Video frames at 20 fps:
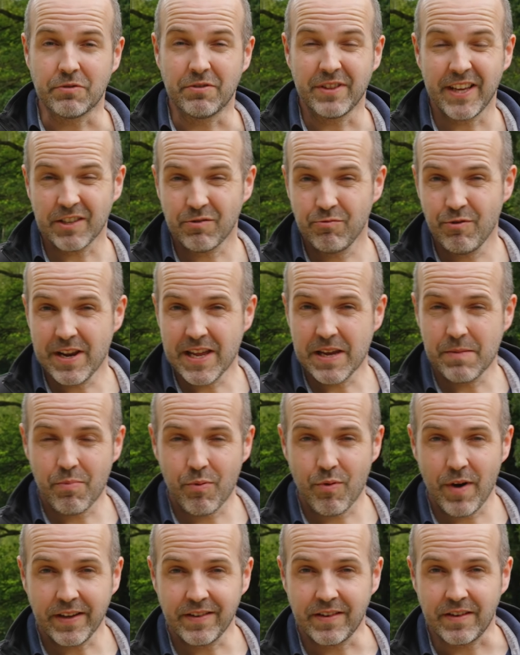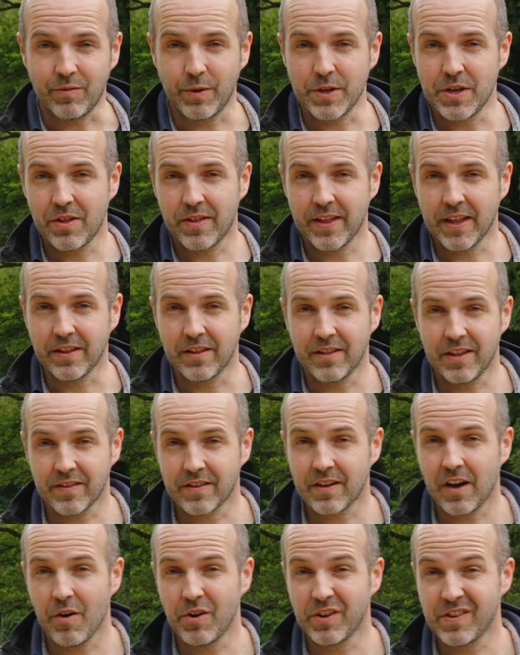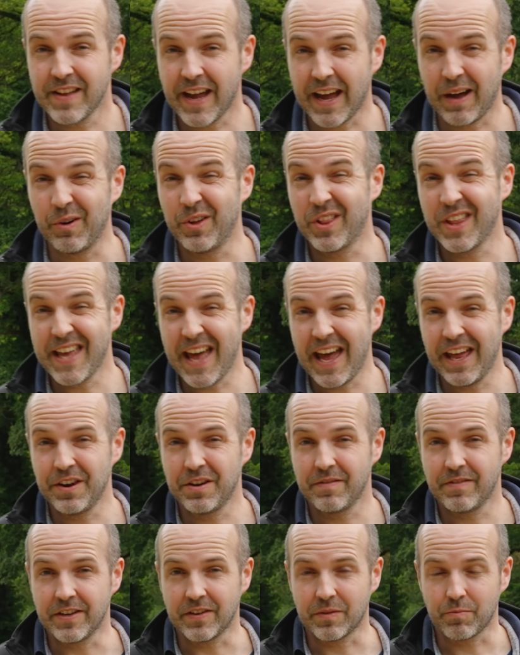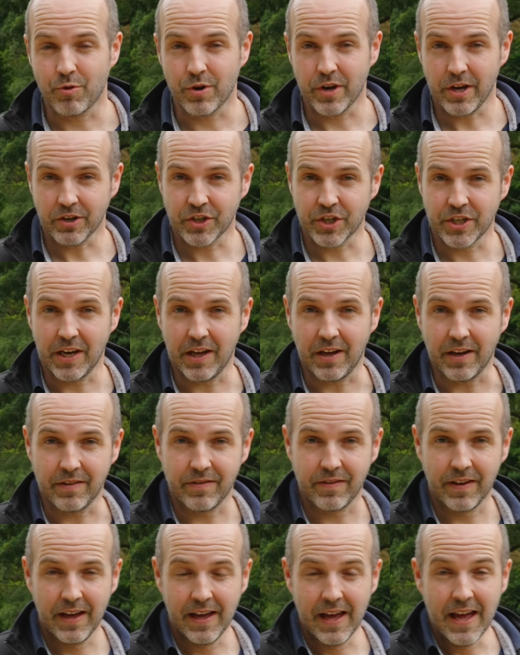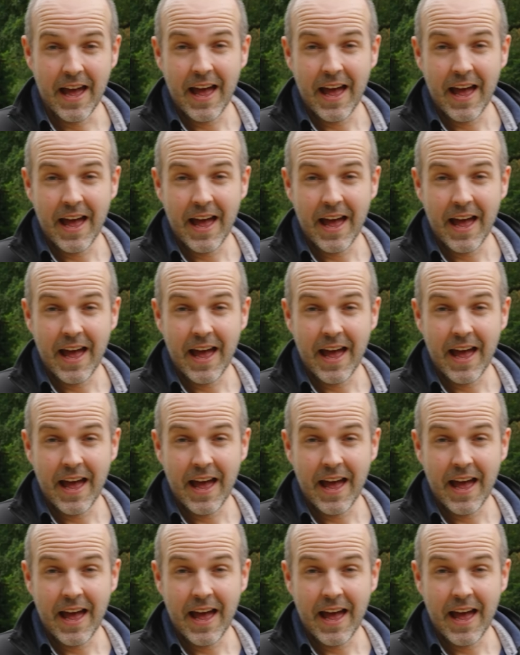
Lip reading: and that's really impressive when you think that this car is now at the end of its production life.